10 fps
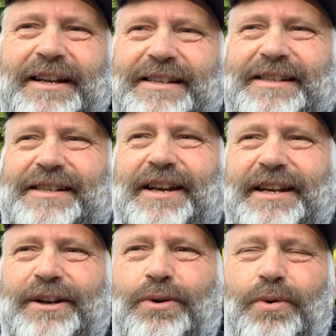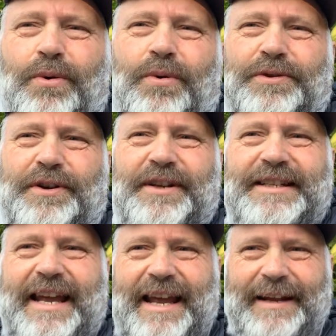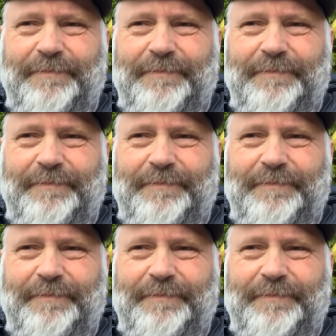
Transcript: Sunny and cool during the day,